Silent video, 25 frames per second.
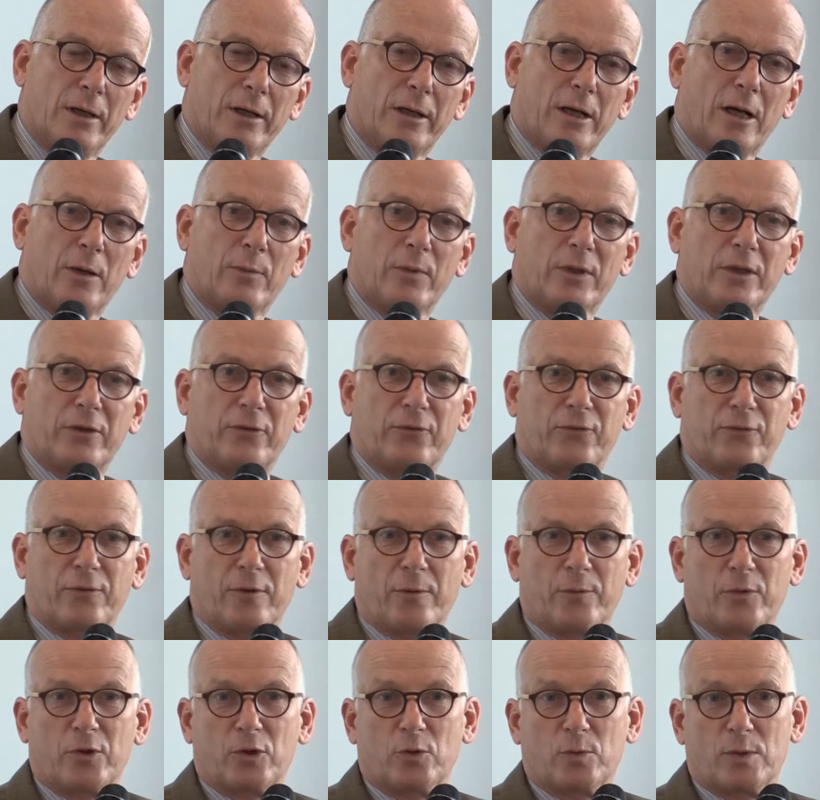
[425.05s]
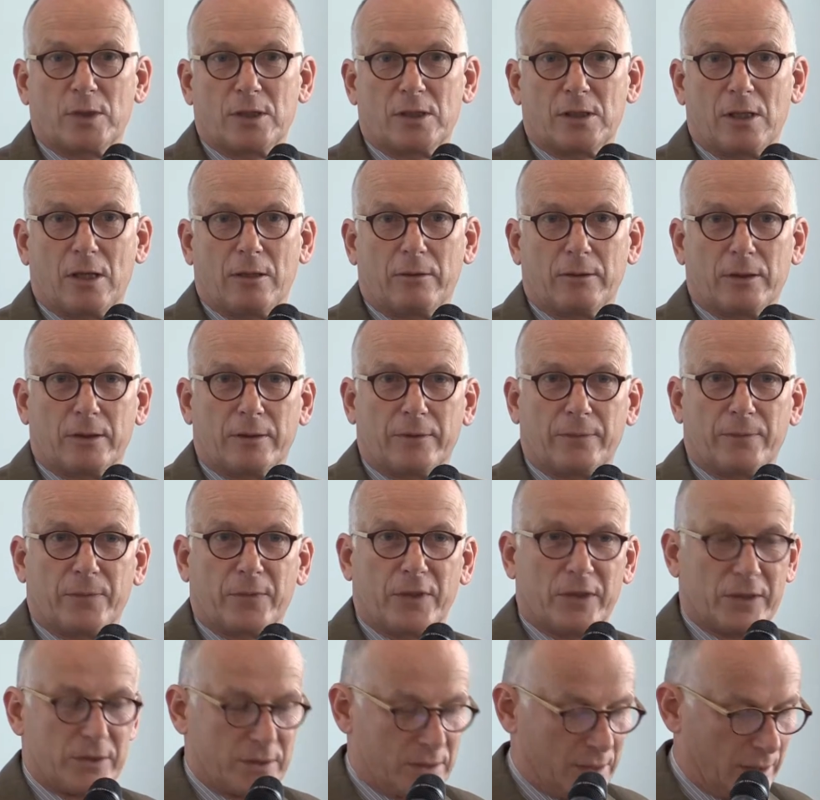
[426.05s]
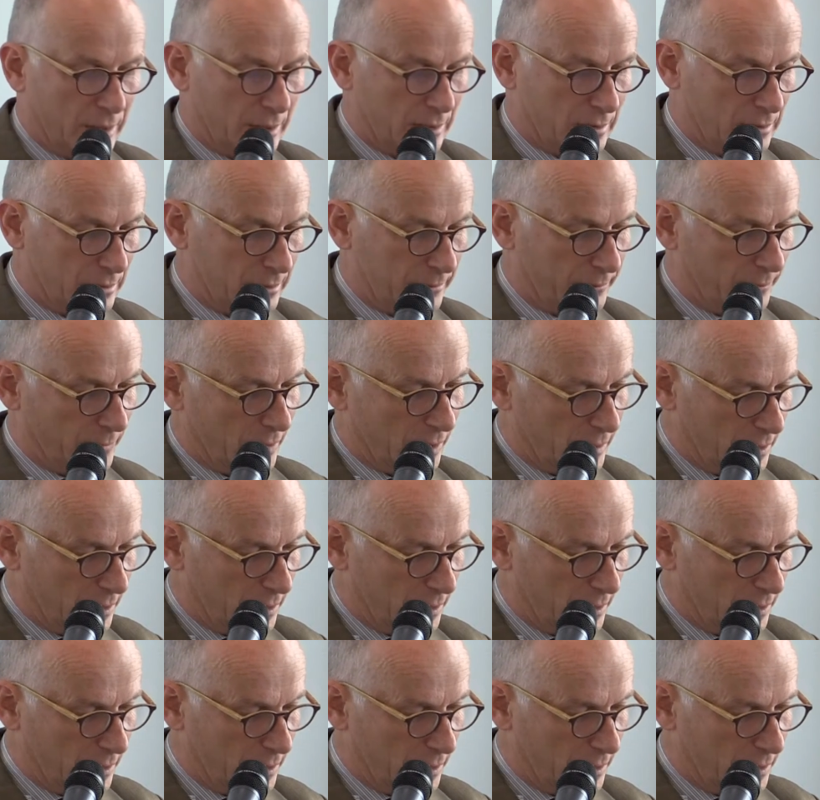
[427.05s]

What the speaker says: coming from the humanitarian side.